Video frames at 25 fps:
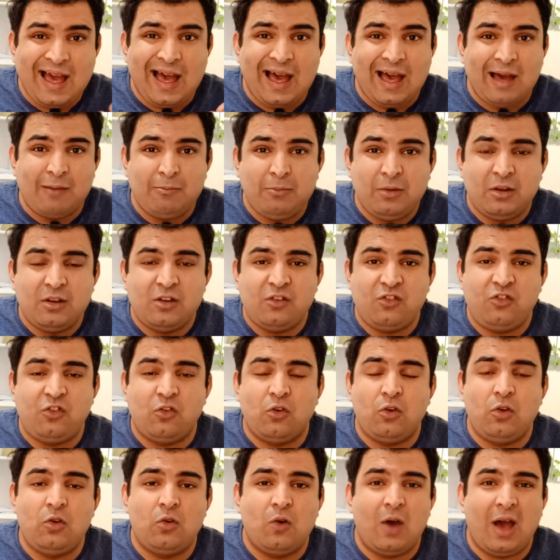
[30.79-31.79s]
I'm going to
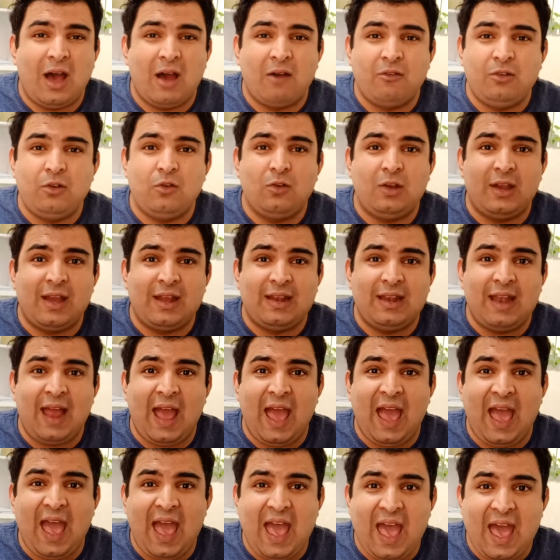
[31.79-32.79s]
show you how you can
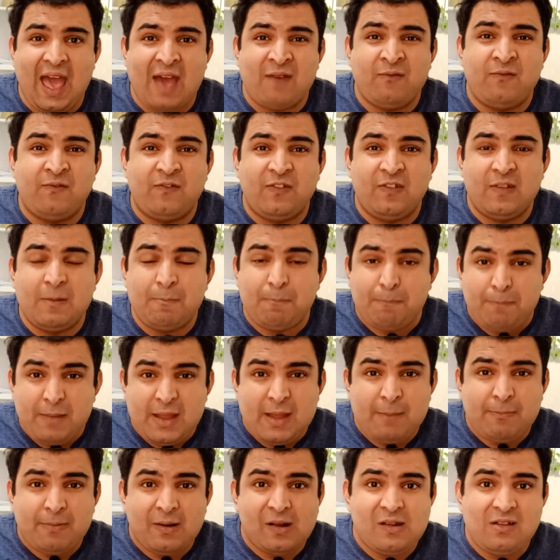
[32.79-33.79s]
have the
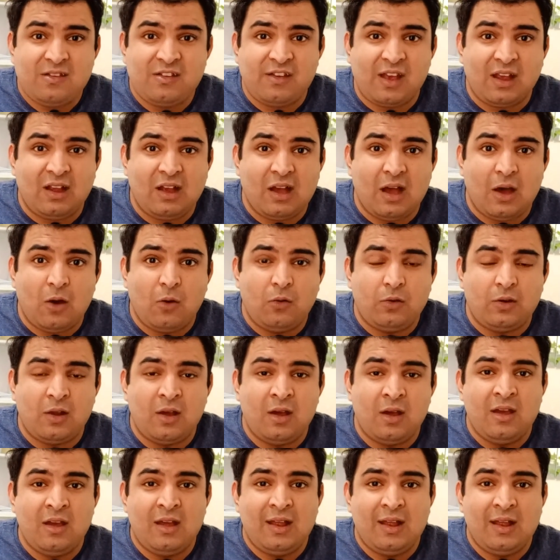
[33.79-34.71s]
PayPal checkout